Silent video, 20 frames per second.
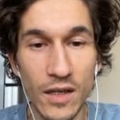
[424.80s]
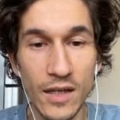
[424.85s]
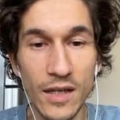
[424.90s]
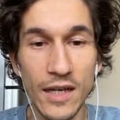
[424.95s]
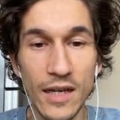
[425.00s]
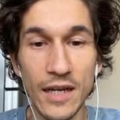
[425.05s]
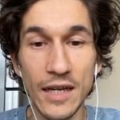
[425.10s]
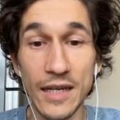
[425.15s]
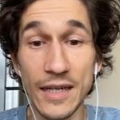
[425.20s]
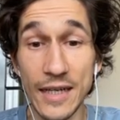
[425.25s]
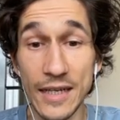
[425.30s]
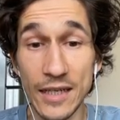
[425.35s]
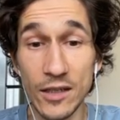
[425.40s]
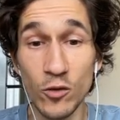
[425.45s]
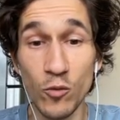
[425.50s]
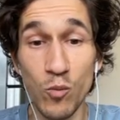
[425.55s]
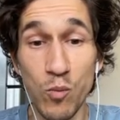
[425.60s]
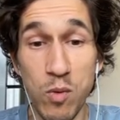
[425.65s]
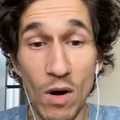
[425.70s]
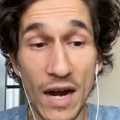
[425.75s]
and I need to
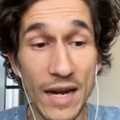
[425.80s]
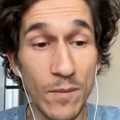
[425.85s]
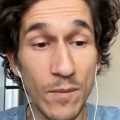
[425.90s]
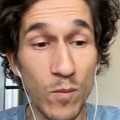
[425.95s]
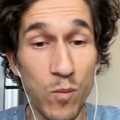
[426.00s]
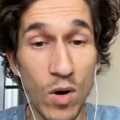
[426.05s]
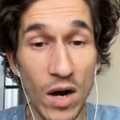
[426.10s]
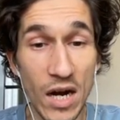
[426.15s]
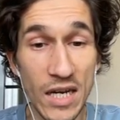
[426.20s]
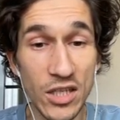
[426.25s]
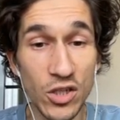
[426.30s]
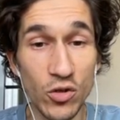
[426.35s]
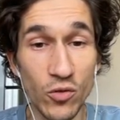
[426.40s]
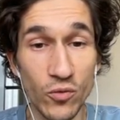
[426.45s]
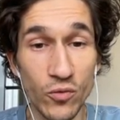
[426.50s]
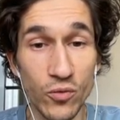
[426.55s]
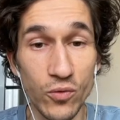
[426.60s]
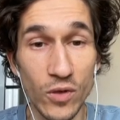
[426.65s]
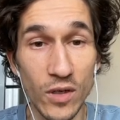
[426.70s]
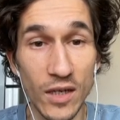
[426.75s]
buy a bunch
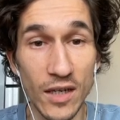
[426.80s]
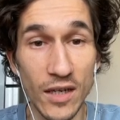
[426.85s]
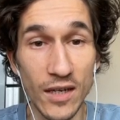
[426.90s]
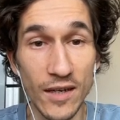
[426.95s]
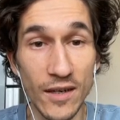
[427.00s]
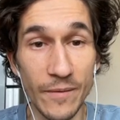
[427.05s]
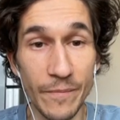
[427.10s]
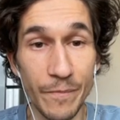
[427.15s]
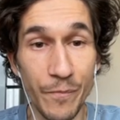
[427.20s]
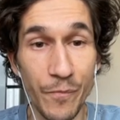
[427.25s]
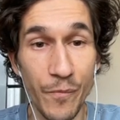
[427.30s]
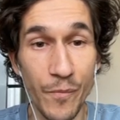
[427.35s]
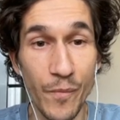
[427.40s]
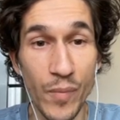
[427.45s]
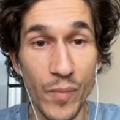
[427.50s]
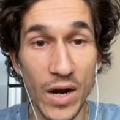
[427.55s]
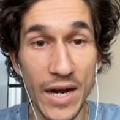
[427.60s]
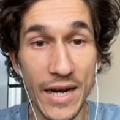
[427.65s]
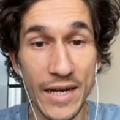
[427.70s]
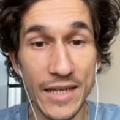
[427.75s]
of uh,
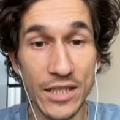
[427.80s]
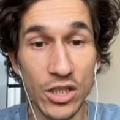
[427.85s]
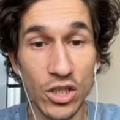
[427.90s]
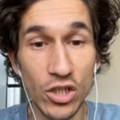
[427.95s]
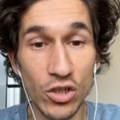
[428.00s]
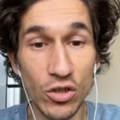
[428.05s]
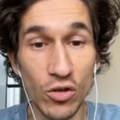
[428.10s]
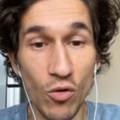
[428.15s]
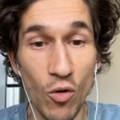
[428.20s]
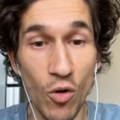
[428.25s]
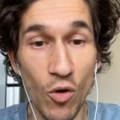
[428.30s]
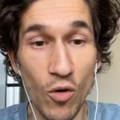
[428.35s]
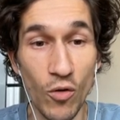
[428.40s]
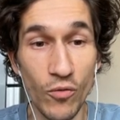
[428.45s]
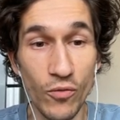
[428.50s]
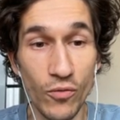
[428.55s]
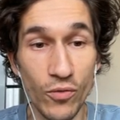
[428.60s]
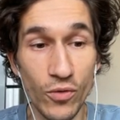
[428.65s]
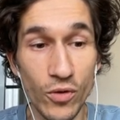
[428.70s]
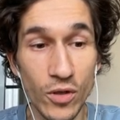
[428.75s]
bunch of